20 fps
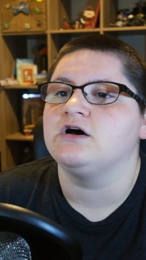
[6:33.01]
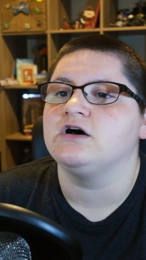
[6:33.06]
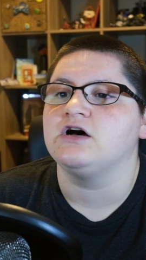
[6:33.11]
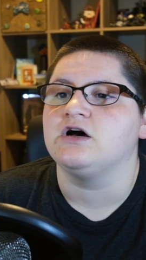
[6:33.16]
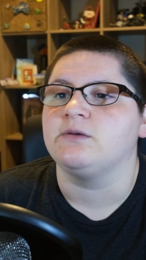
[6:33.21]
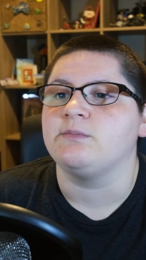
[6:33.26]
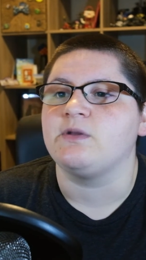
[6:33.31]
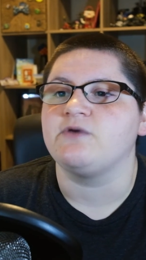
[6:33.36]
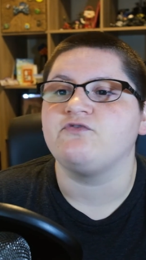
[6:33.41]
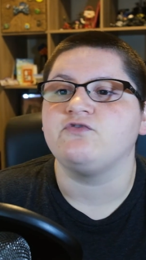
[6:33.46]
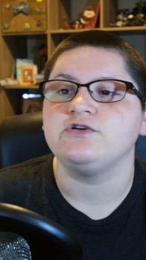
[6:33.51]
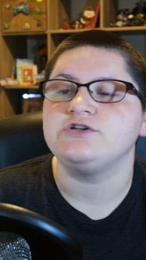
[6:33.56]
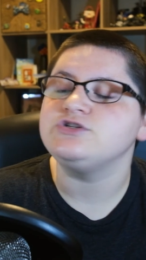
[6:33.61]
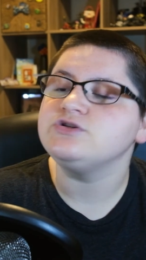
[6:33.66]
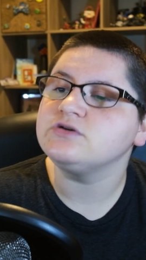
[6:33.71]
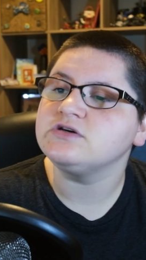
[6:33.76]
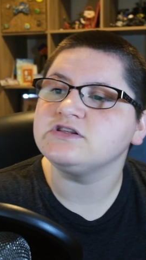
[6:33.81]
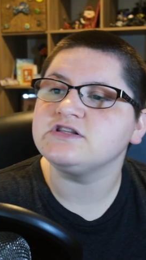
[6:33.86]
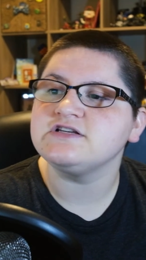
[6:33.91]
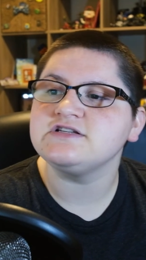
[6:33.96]
If we
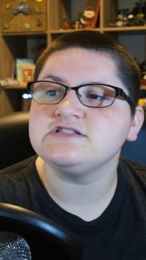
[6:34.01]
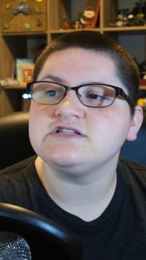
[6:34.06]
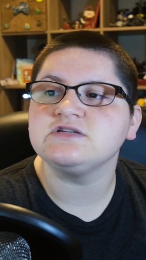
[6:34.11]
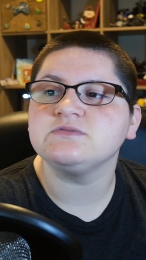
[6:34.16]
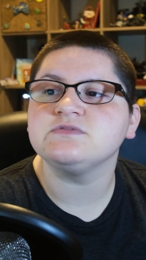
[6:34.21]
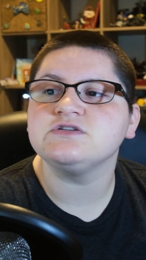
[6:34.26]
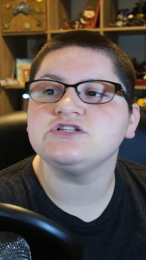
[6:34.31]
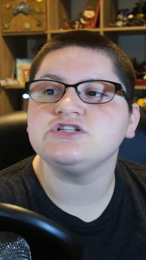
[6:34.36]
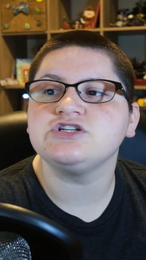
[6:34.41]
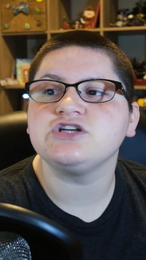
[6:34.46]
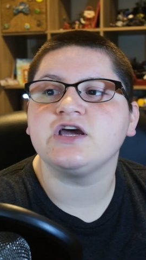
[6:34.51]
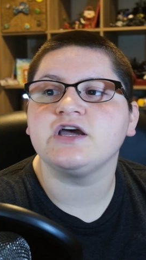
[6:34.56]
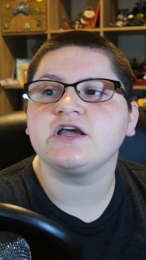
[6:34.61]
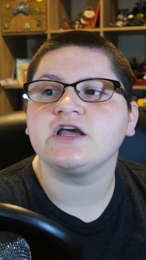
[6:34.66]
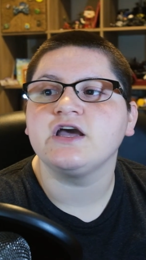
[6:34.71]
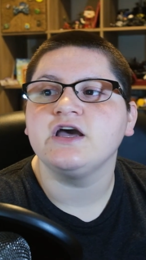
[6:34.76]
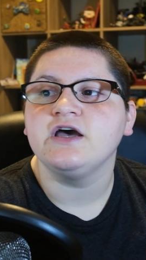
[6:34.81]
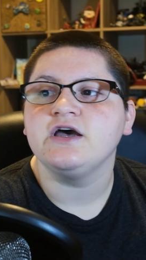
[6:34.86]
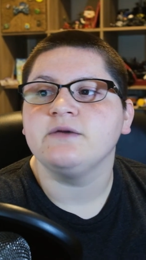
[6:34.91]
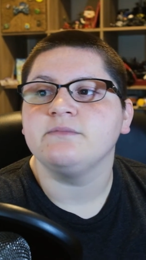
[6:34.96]
do get the stimulus
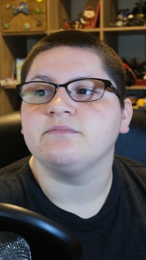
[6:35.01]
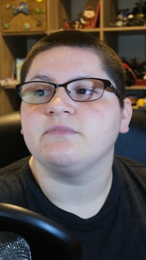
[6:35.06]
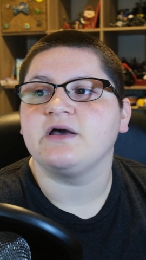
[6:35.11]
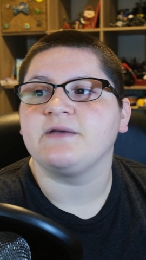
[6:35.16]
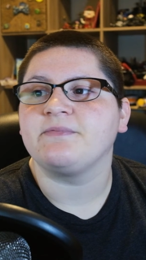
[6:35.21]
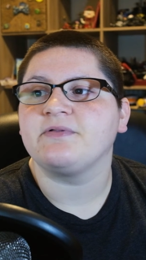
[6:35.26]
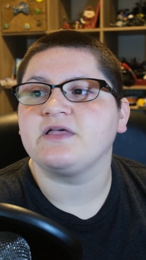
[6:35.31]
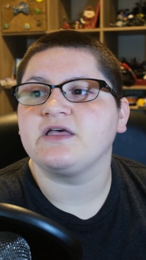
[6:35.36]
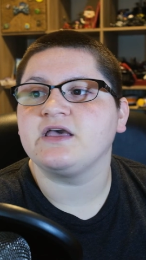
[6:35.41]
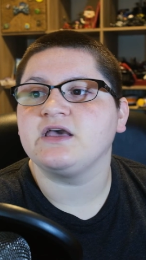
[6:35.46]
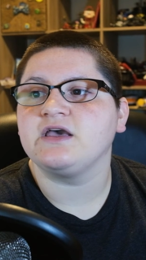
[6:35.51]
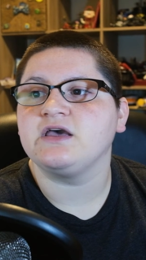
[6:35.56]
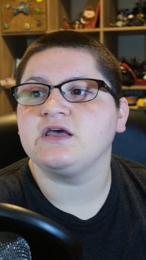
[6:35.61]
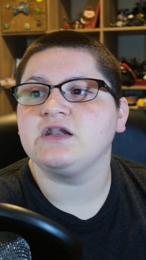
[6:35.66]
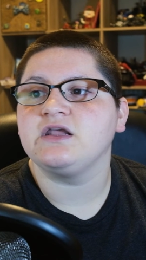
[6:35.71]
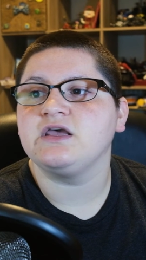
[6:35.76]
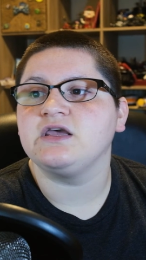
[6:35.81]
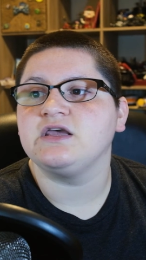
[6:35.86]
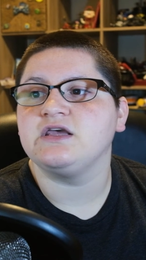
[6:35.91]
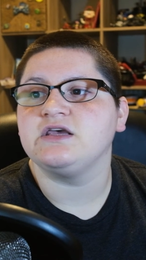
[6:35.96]
check, my
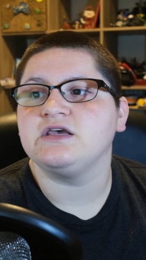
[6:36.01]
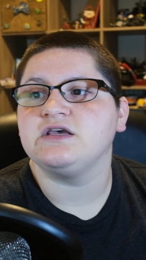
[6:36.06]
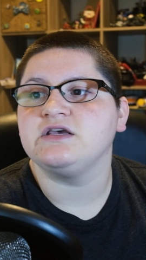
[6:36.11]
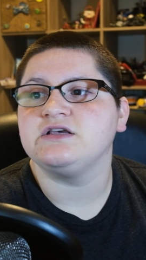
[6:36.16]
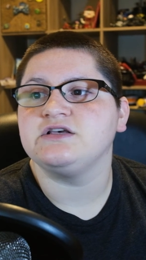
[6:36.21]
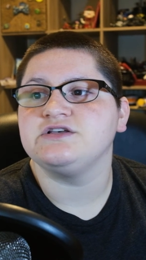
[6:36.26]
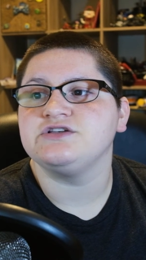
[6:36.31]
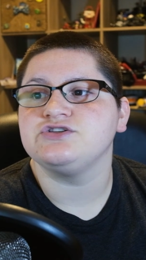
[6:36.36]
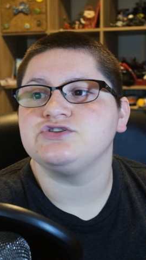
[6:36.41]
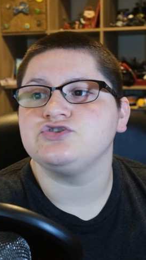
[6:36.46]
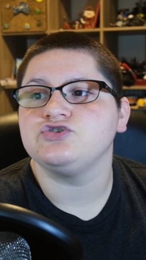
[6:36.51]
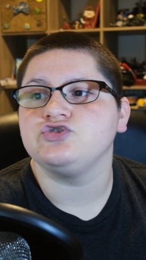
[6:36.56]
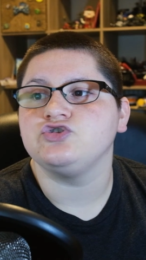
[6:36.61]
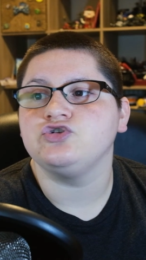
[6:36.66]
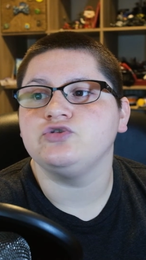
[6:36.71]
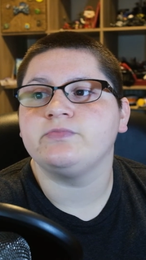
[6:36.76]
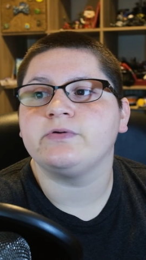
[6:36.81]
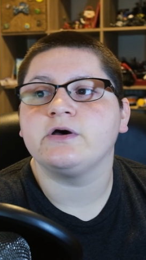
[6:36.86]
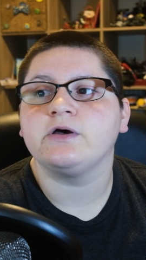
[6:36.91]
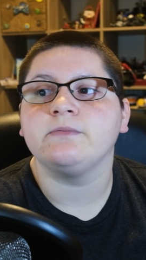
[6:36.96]
plan is
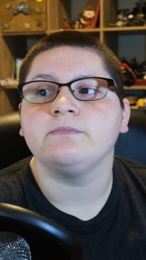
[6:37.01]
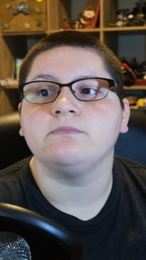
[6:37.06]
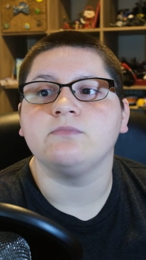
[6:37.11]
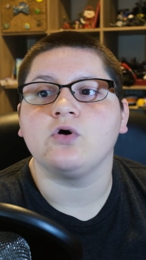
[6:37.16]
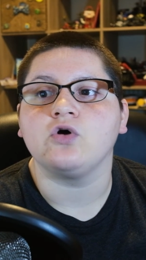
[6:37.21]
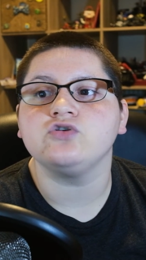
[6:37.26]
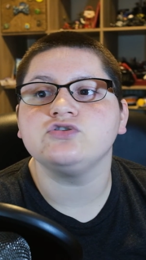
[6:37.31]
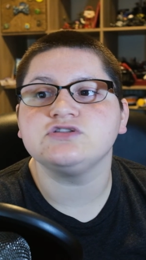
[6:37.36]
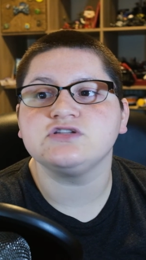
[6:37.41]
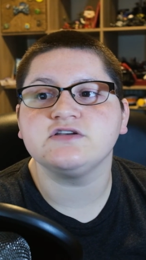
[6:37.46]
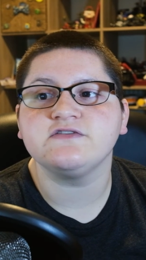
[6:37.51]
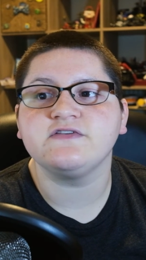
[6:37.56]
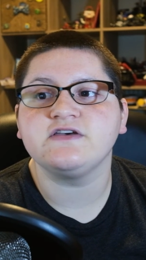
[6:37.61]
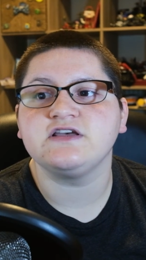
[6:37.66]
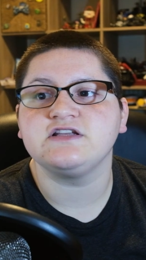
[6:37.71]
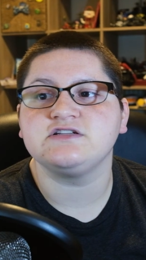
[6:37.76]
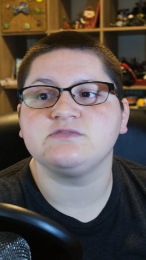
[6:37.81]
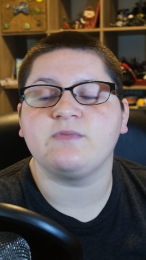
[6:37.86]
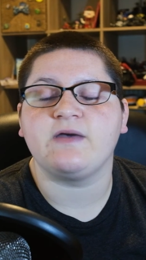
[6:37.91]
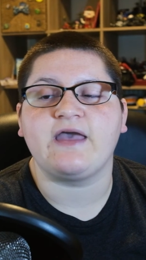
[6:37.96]
to put most of it
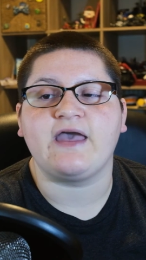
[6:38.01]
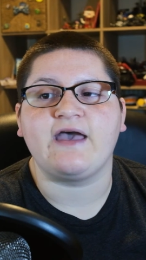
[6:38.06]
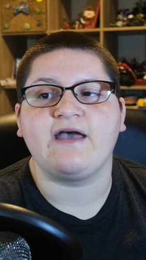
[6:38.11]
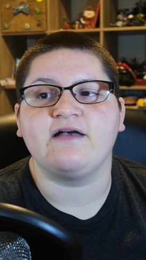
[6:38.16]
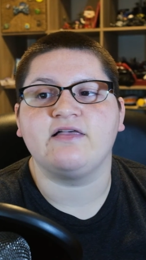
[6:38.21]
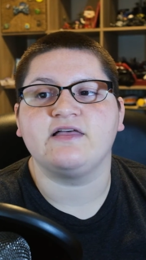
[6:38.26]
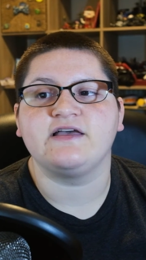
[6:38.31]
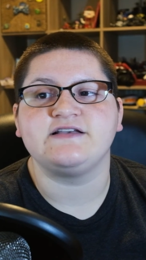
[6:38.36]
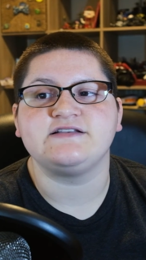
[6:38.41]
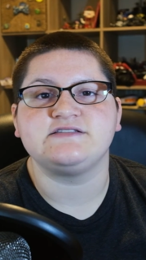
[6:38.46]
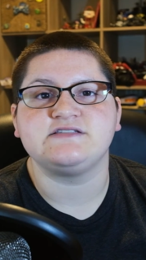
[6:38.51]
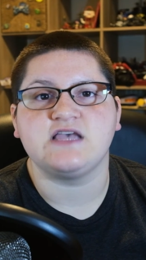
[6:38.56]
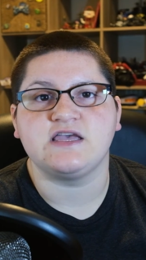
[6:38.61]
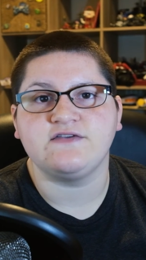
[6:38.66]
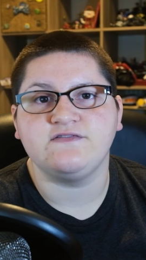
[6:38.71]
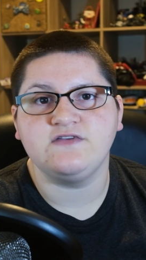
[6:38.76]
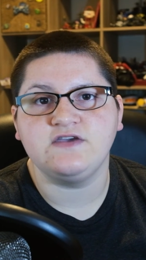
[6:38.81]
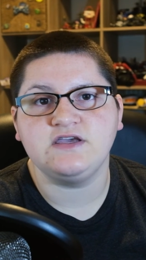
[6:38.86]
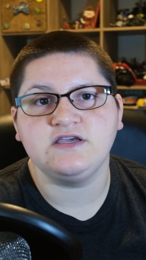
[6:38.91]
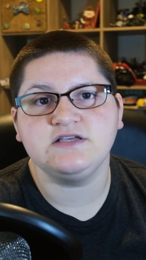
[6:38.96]
into my Ally
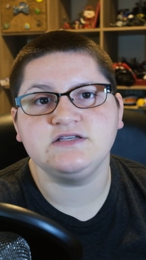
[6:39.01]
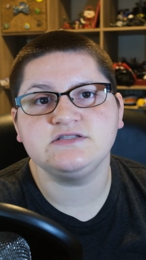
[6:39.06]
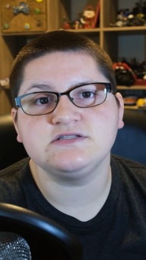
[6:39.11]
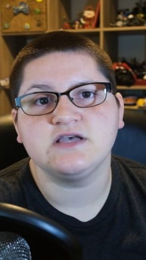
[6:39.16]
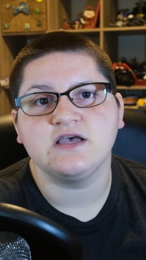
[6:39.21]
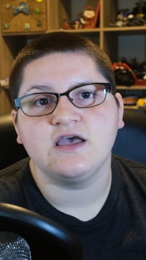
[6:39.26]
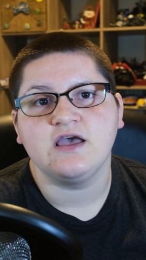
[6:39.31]
savings